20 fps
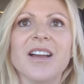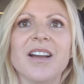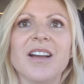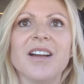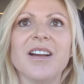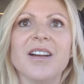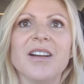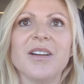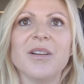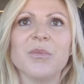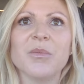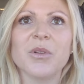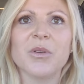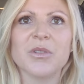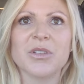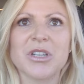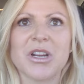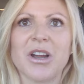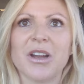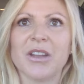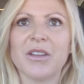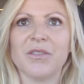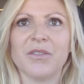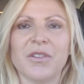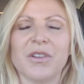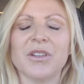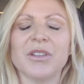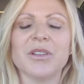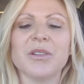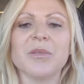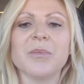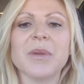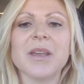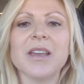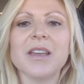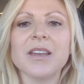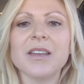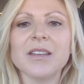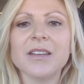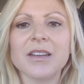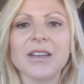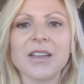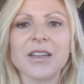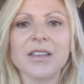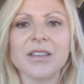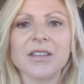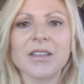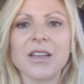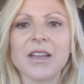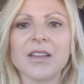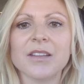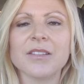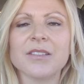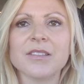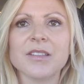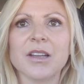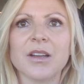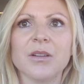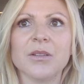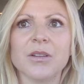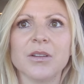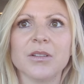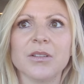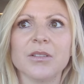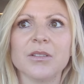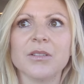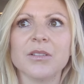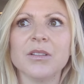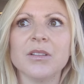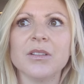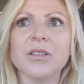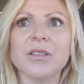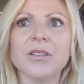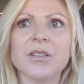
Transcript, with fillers: um, we were talking for a little bit and I asked how her